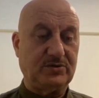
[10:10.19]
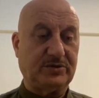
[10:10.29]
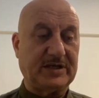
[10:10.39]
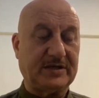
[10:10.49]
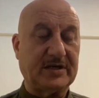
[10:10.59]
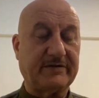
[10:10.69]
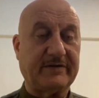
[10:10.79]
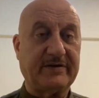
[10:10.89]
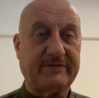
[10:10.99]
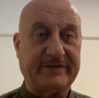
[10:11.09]
you can get
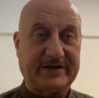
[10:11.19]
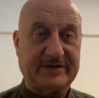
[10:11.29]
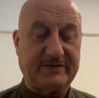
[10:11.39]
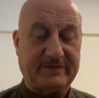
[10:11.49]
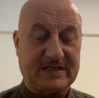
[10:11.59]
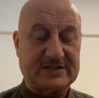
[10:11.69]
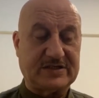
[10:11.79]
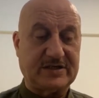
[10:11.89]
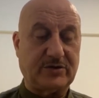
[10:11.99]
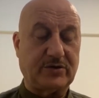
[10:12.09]
infected
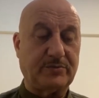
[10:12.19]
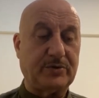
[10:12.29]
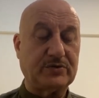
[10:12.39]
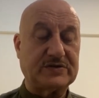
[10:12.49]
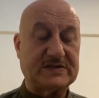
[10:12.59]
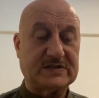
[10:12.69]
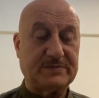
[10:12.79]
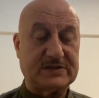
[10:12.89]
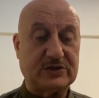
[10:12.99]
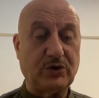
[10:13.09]
faster, your immune
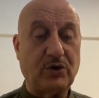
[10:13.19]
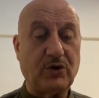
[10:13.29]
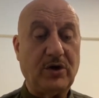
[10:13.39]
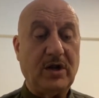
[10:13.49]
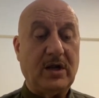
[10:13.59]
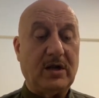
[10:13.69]
system is low.